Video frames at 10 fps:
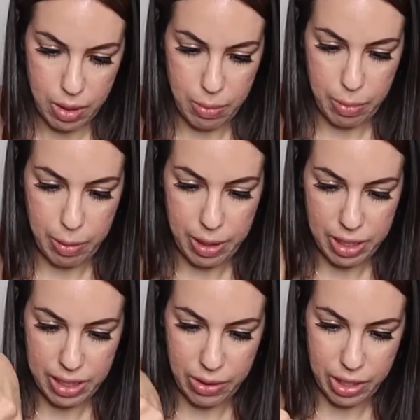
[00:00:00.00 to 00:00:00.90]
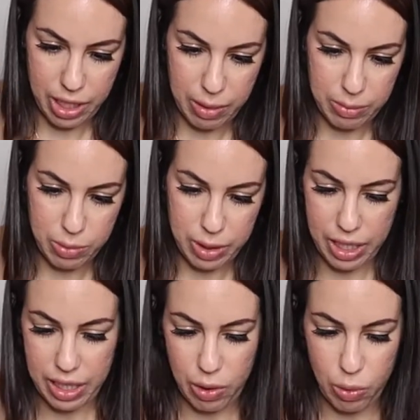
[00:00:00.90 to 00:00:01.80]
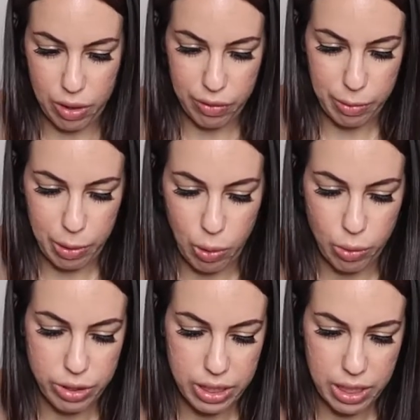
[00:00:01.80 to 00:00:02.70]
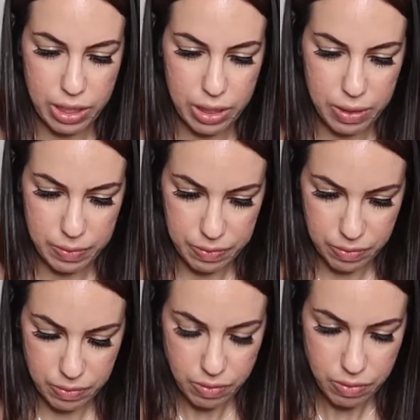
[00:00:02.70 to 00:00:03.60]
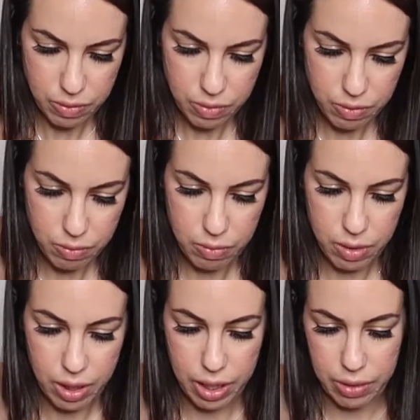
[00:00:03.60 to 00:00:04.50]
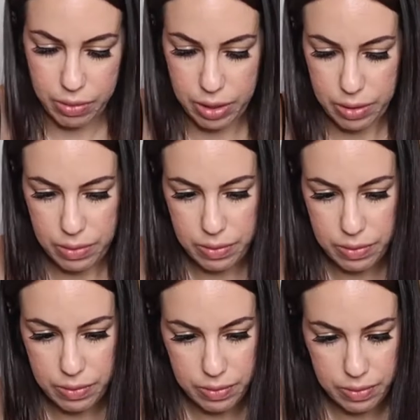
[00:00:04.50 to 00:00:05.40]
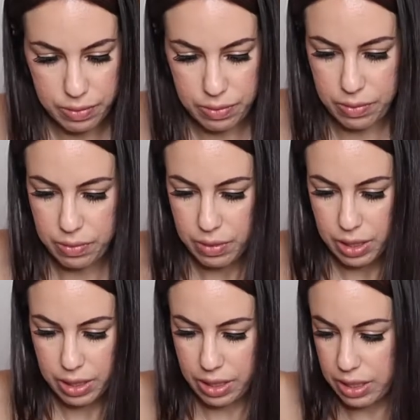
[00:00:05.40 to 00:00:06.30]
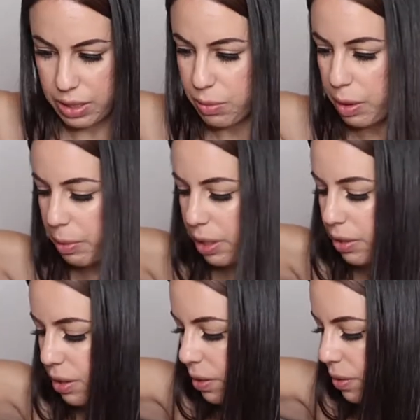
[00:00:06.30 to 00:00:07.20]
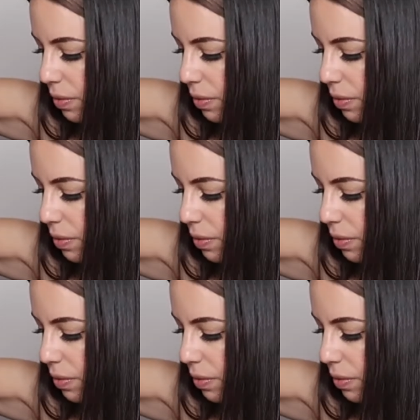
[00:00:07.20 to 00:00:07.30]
Maybe that's how it comes when they like order from a wholesaler. I don't know. This is way better though.